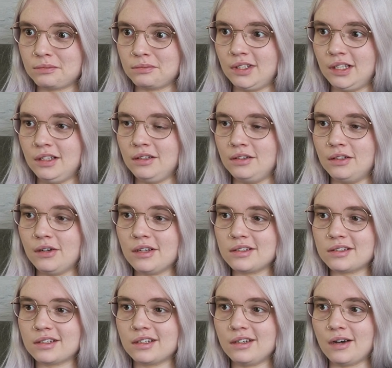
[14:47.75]
He
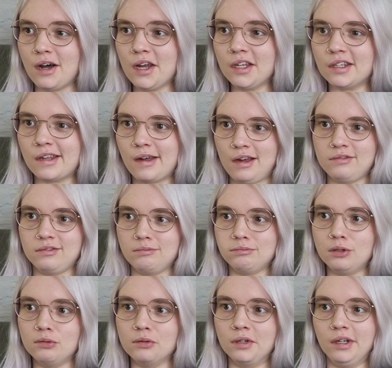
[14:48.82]
does kind of have a
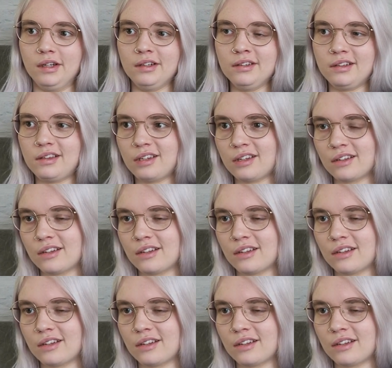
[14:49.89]
point.